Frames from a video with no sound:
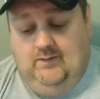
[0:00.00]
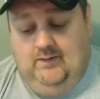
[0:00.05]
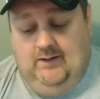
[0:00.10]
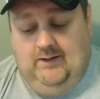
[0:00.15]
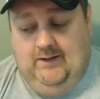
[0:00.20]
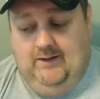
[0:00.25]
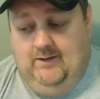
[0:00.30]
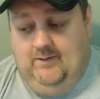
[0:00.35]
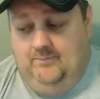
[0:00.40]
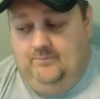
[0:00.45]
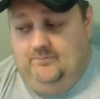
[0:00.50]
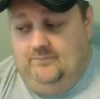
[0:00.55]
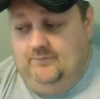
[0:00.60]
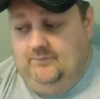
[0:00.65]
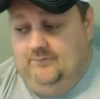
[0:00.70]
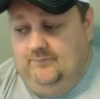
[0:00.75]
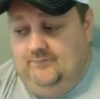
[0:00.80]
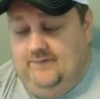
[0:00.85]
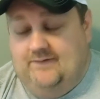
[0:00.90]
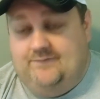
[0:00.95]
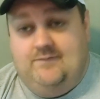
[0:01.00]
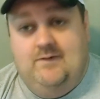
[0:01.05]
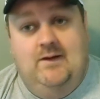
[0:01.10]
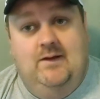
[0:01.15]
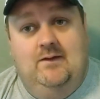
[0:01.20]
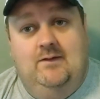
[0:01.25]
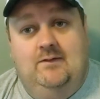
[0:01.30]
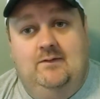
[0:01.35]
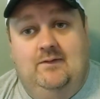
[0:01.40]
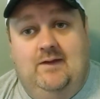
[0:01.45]
that's
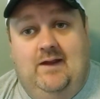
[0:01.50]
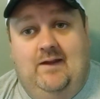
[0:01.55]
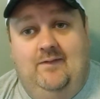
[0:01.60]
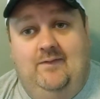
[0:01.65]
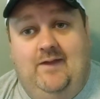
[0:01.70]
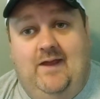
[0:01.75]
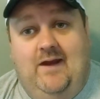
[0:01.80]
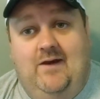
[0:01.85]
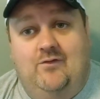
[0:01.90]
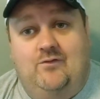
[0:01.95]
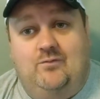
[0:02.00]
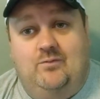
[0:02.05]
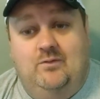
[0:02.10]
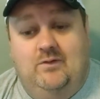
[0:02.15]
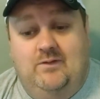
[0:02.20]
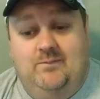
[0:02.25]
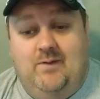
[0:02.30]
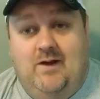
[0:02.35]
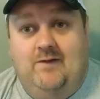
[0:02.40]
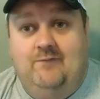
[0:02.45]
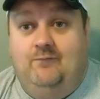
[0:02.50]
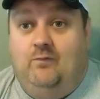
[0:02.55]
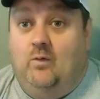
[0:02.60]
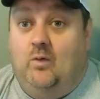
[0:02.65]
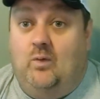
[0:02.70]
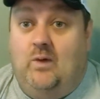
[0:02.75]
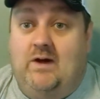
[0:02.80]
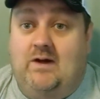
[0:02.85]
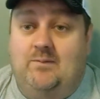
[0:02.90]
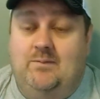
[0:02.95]
it. That is really my
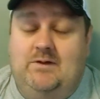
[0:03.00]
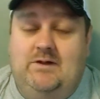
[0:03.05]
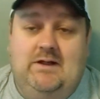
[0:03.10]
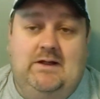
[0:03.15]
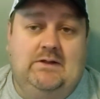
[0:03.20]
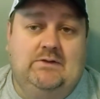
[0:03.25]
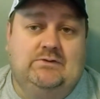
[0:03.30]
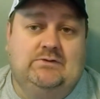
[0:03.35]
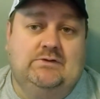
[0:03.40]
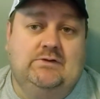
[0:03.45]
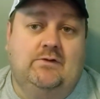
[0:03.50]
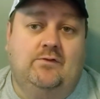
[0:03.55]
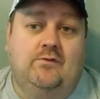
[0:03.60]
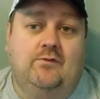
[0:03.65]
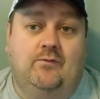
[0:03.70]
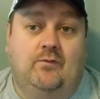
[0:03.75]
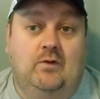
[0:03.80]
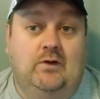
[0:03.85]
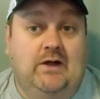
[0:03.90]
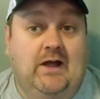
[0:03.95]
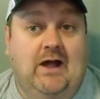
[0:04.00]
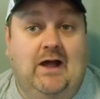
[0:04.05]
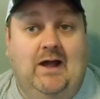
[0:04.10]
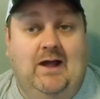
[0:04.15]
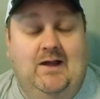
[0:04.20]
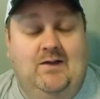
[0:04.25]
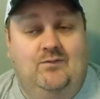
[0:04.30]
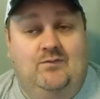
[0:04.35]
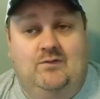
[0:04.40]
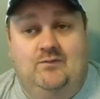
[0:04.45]
4 recommendations for
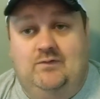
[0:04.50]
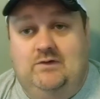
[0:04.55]
knives.